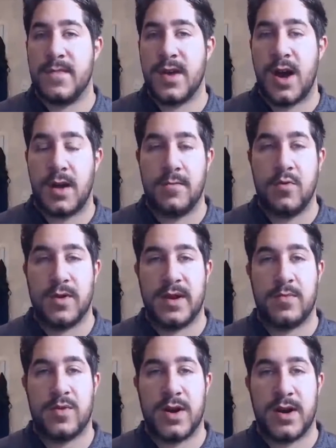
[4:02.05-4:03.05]

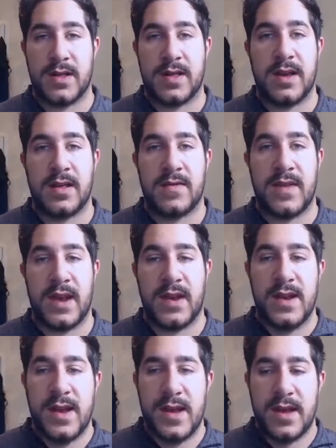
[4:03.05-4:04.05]
onboarding process that
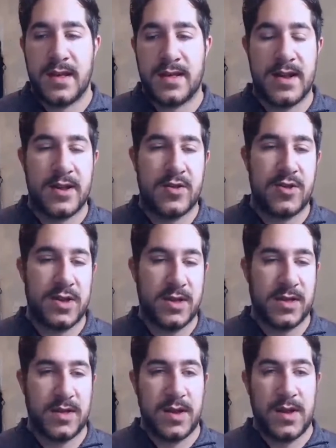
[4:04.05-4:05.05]
is not
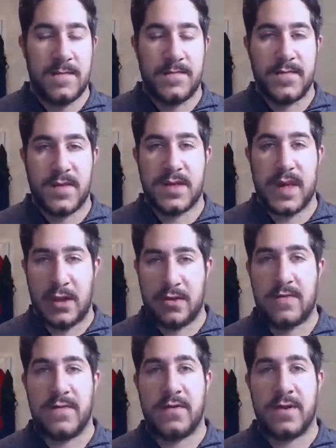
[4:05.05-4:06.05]
just
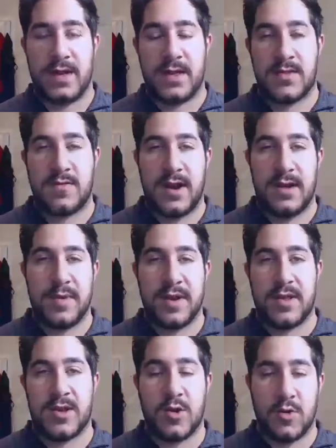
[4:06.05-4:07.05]
sales focused, right, but
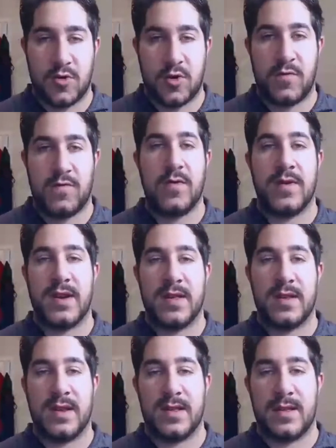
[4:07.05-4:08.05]
it's culture
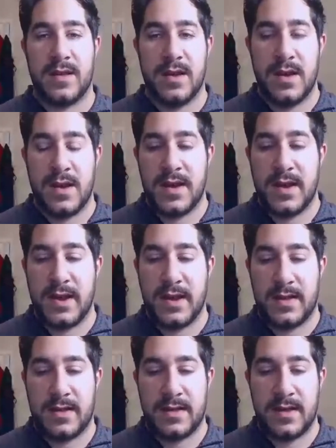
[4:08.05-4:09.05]
focused, it's
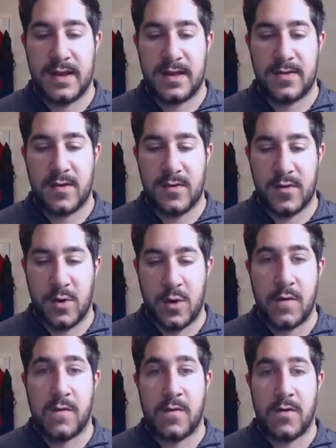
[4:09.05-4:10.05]
the
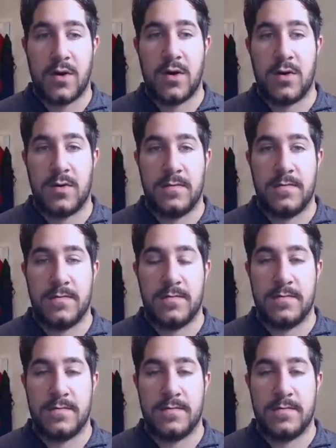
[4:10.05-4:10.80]
overall